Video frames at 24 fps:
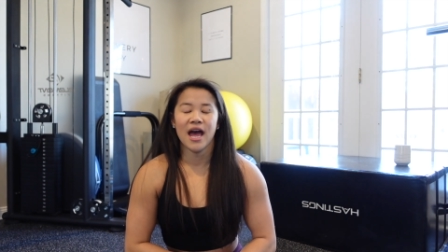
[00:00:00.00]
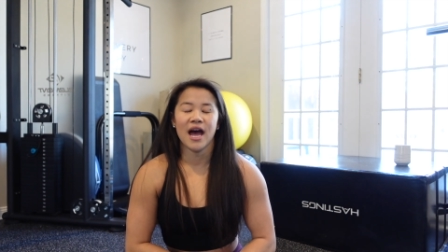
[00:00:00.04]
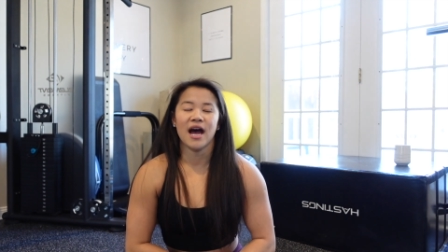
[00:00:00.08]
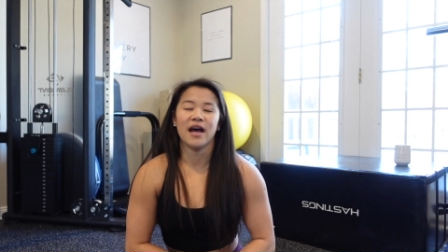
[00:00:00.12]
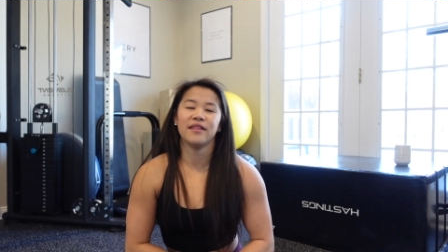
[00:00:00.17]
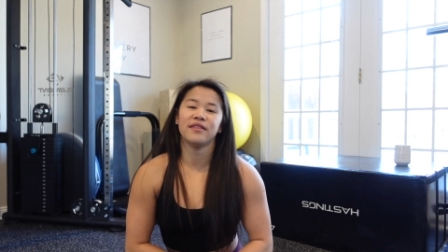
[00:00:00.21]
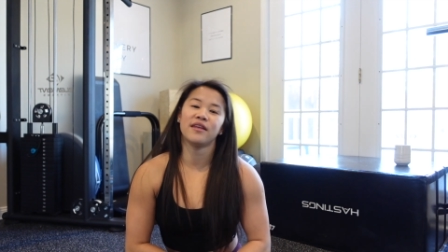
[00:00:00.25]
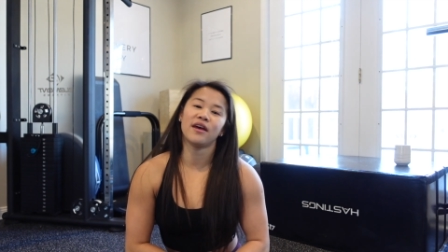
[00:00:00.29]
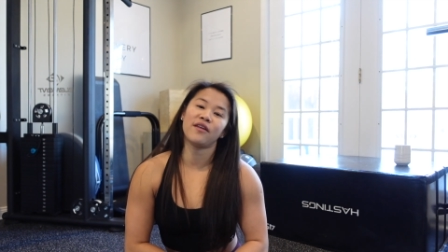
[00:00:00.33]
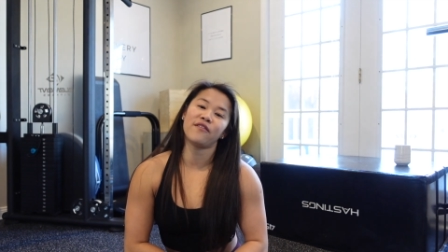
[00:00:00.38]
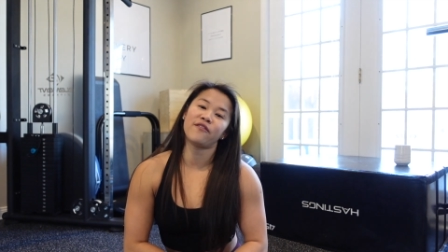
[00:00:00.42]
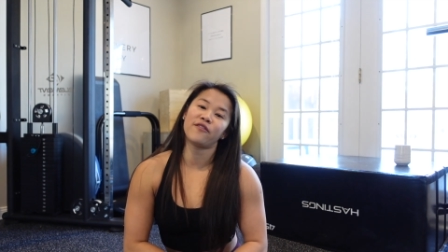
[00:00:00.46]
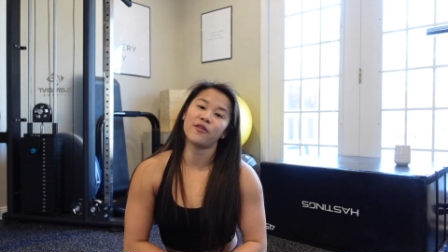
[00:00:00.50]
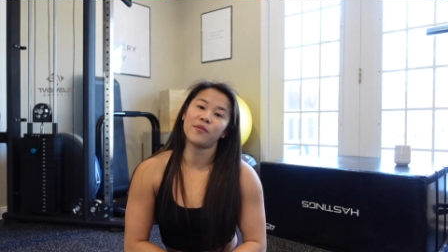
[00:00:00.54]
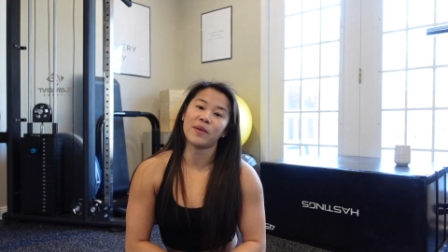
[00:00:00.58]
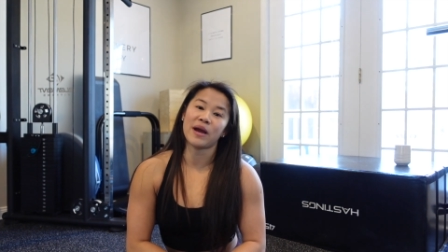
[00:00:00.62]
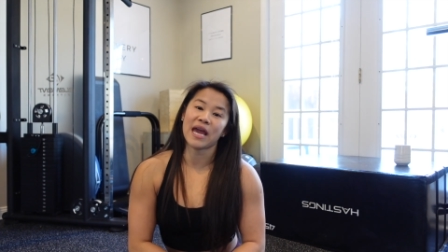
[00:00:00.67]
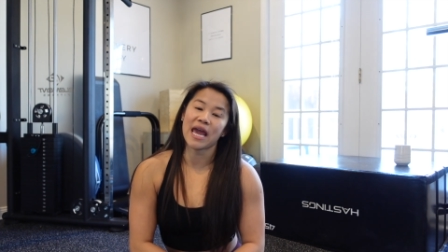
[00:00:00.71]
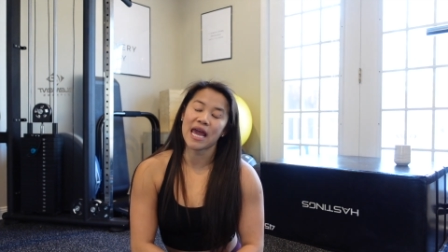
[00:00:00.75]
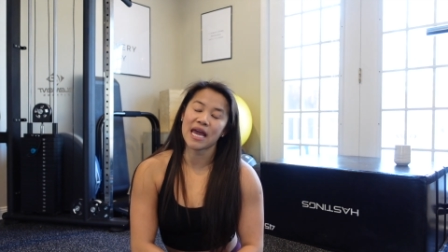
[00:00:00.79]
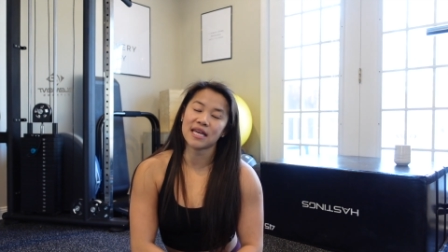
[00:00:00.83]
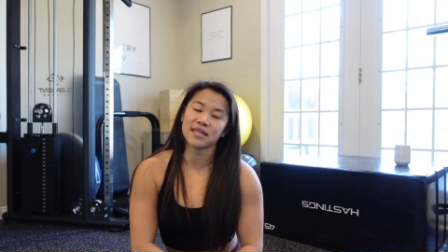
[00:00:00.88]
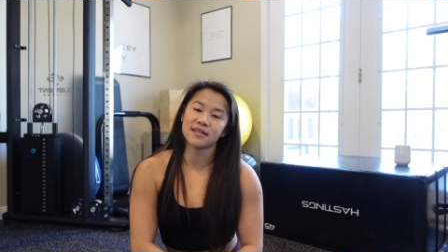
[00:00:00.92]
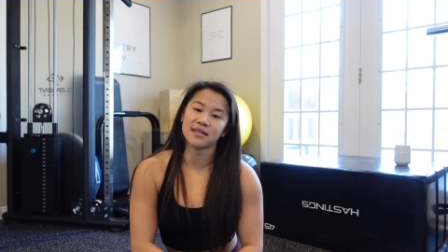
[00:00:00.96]
And then for my
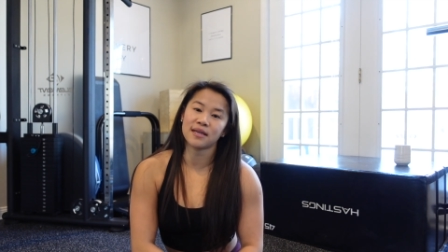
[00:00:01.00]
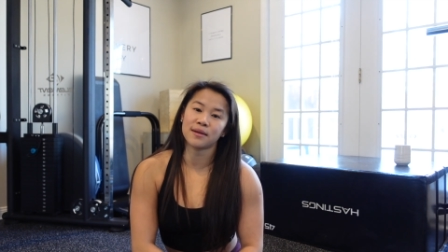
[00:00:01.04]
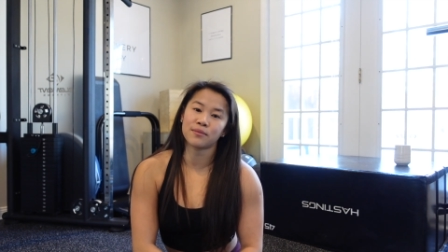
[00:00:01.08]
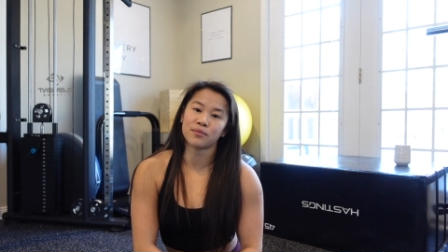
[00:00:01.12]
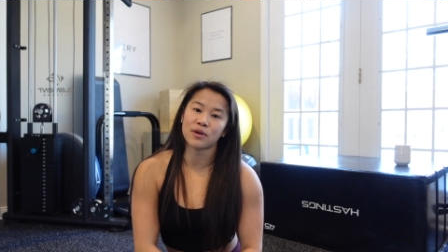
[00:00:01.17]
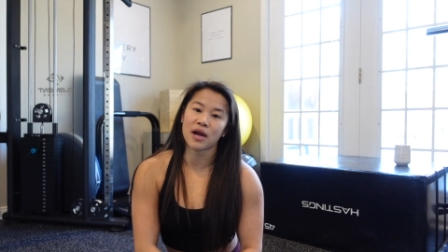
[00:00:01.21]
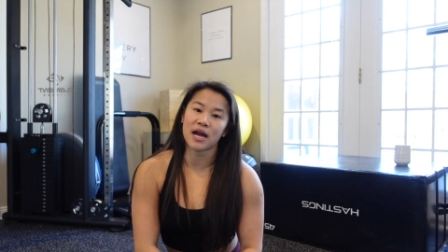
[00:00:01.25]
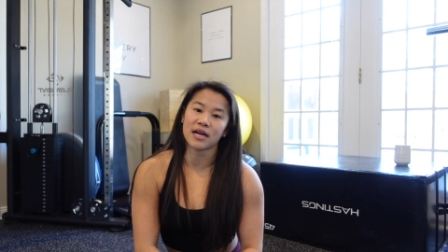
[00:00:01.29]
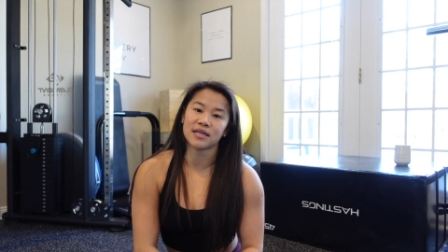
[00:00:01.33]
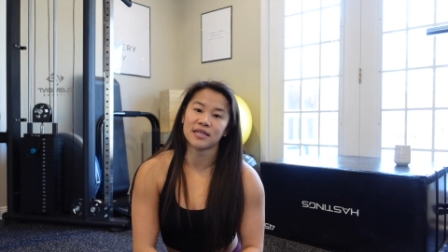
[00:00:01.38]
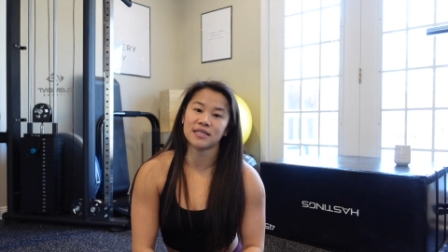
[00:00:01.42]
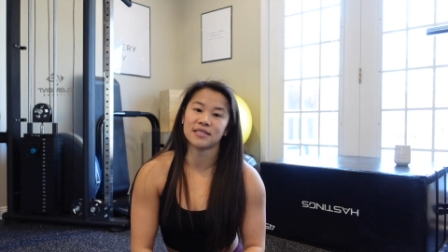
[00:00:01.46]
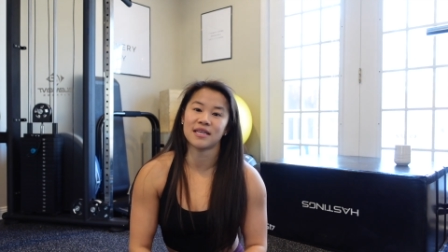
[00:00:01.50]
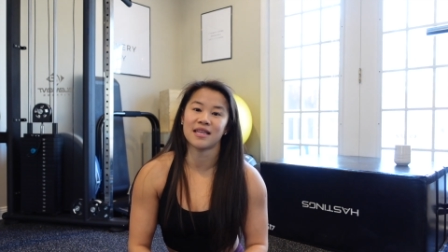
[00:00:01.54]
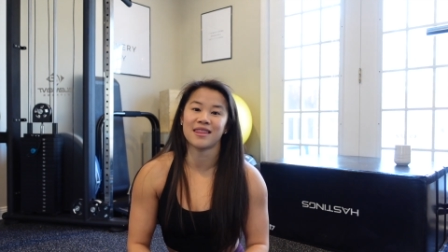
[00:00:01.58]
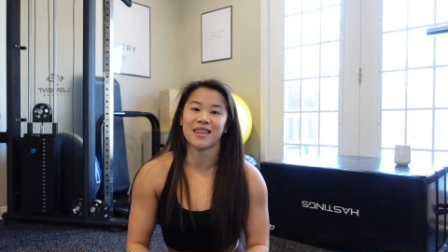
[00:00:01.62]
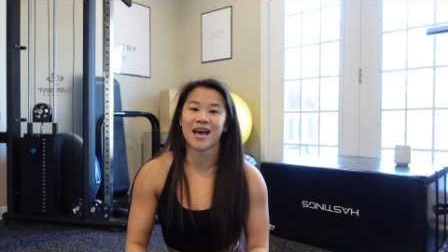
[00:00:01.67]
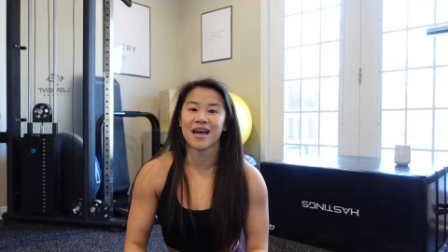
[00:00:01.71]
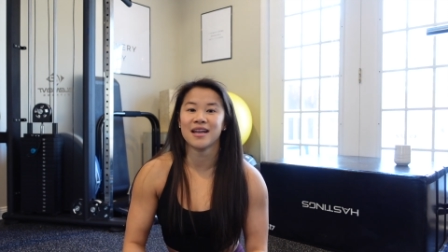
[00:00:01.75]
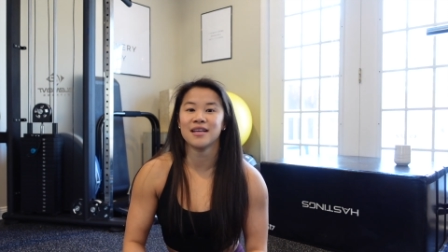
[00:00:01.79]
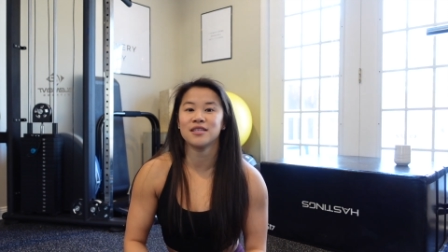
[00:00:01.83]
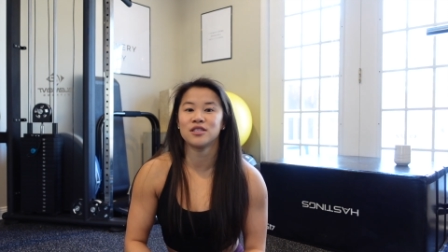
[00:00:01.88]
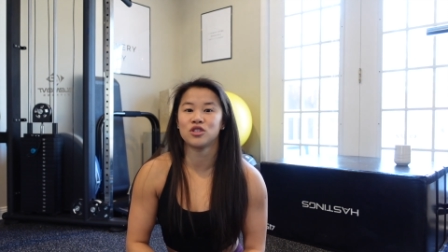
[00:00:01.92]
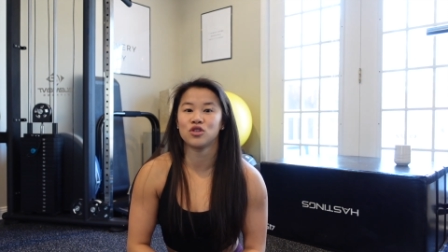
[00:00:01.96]
handstand practice,
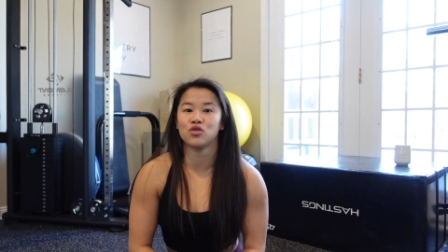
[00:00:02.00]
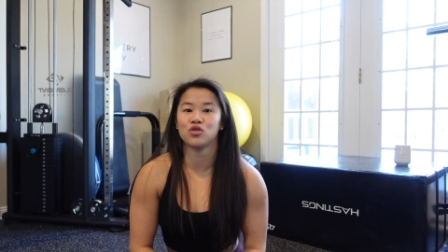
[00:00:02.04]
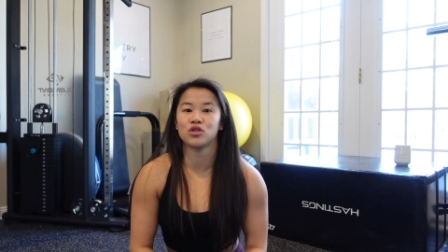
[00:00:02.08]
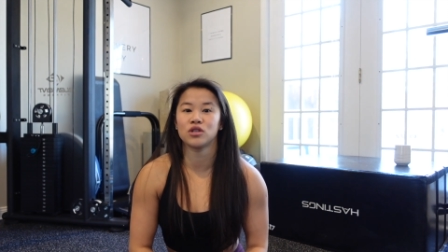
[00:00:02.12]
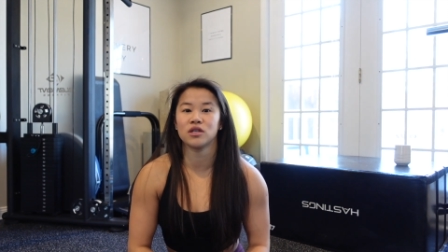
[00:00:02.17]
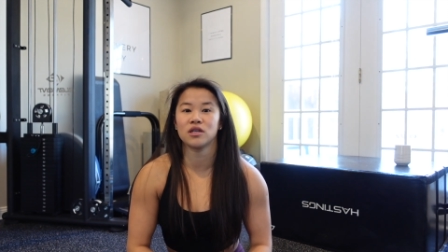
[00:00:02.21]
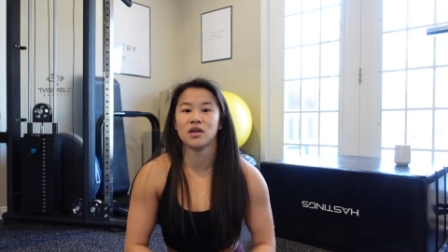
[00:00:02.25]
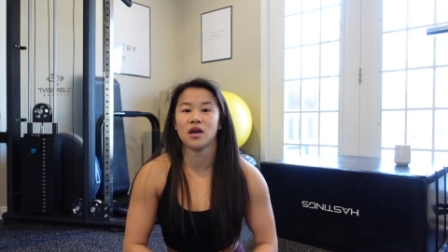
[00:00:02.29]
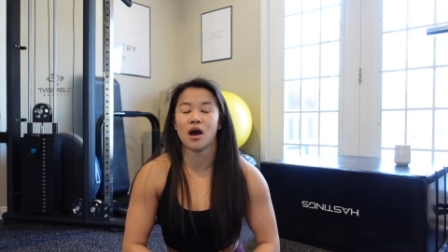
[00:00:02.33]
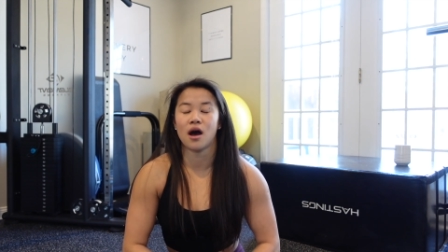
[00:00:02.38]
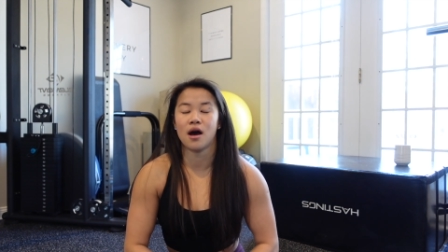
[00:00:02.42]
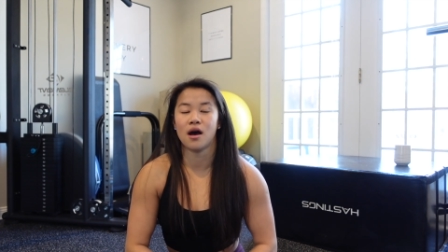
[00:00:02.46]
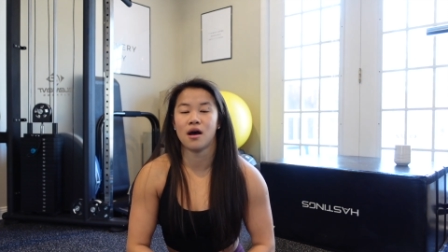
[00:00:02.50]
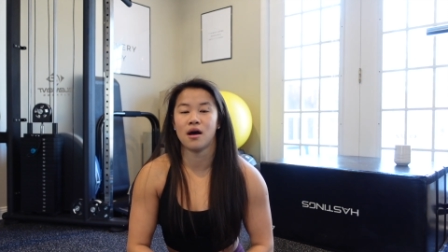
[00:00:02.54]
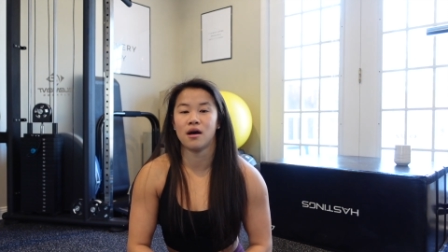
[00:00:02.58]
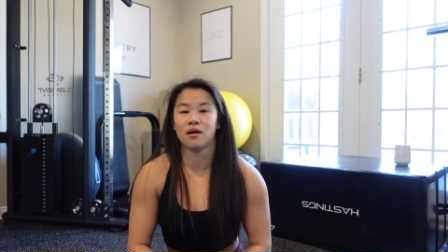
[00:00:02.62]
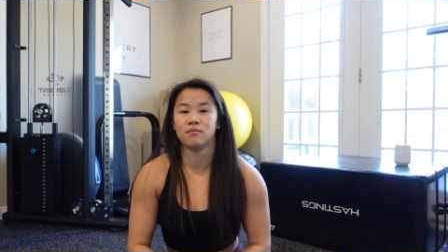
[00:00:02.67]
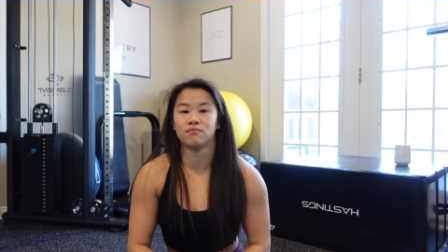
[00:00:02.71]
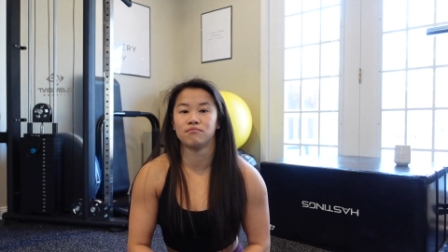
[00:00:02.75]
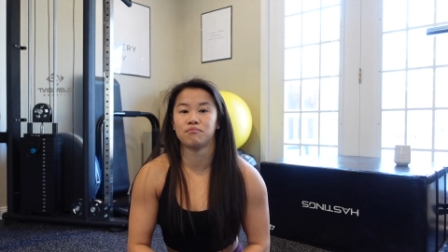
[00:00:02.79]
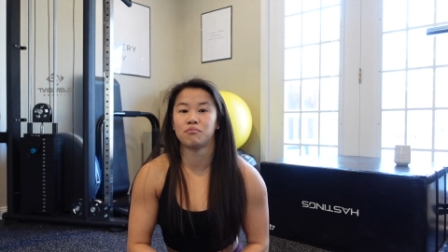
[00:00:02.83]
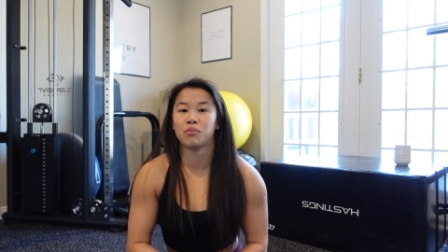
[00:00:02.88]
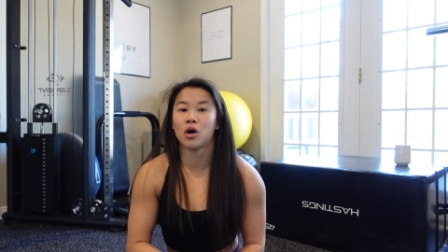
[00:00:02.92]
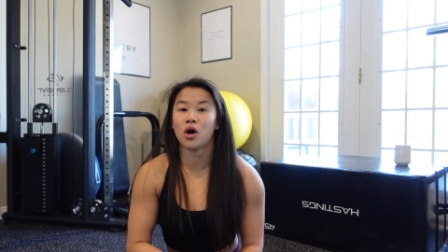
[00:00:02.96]
that is usually
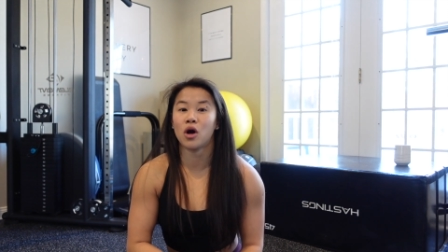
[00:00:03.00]
um,